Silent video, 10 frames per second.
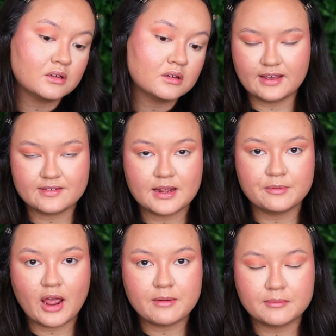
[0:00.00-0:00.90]
Next,
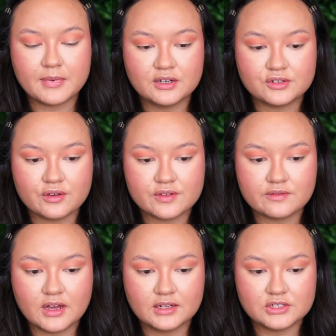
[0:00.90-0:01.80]
I'm grabbing my Dose of
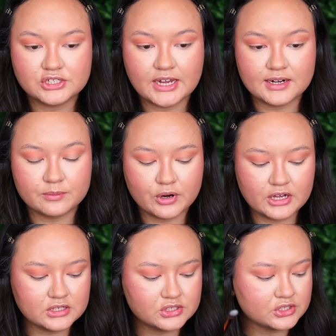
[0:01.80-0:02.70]
Colors shader
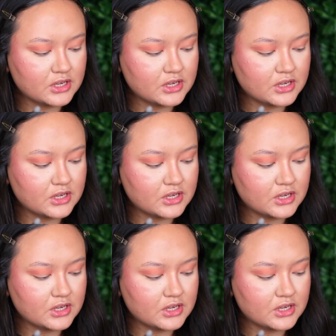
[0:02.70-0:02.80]
brush,